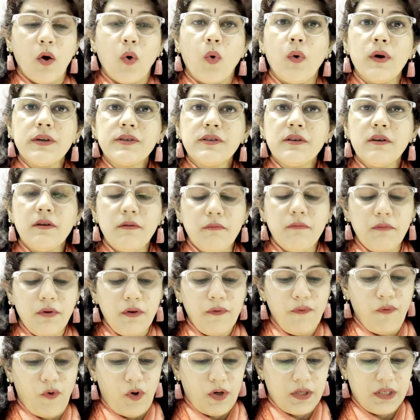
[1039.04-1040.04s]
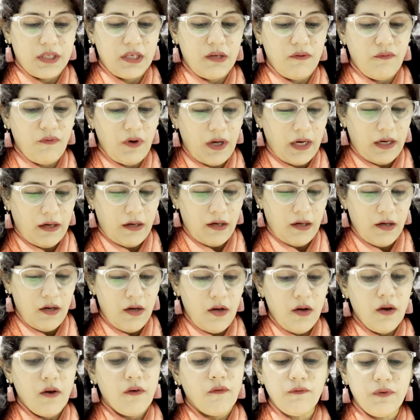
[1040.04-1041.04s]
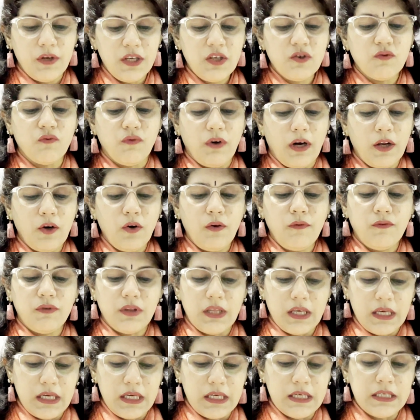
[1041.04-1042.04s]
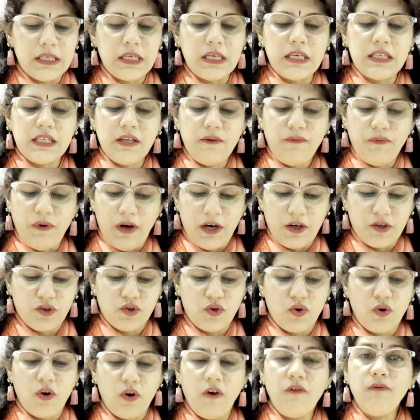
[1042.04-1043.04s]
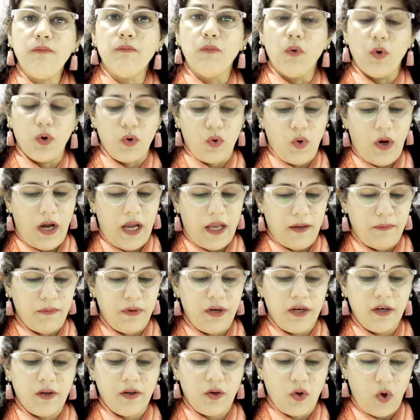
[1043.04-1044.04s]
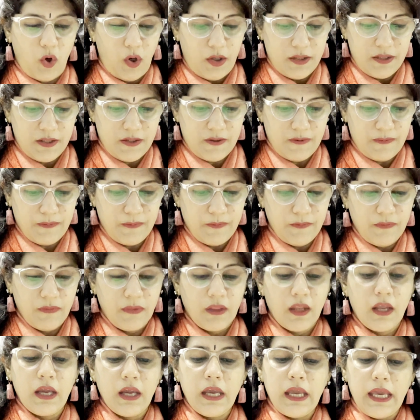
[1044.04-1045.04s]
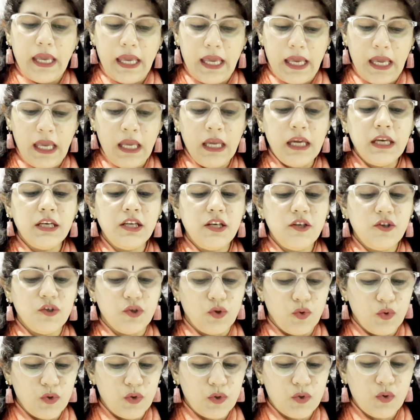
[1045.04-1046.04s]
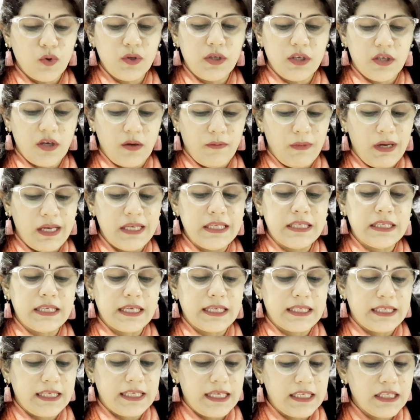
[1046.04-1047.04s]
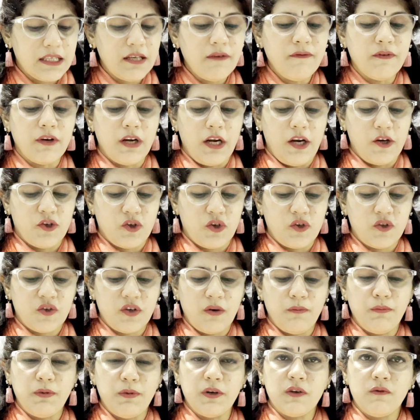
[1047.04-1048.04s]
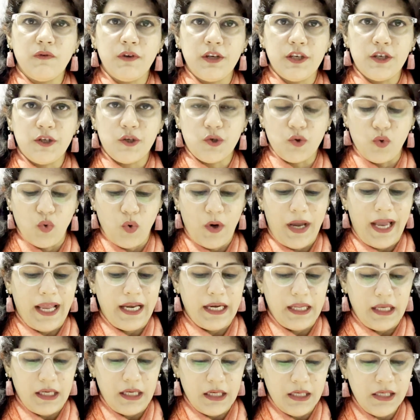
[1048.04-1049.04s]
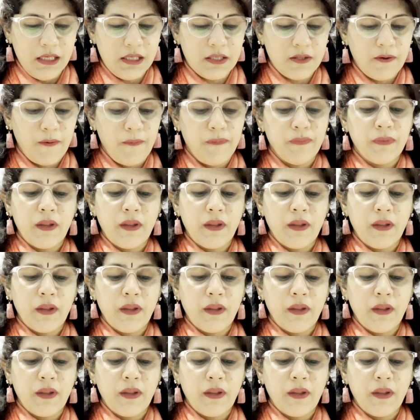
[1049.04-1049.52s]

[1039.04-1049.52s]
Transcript: Question number 41. Which one of these is a function of monohybrid cross? A. It is used to determine successive relationship between two alleles.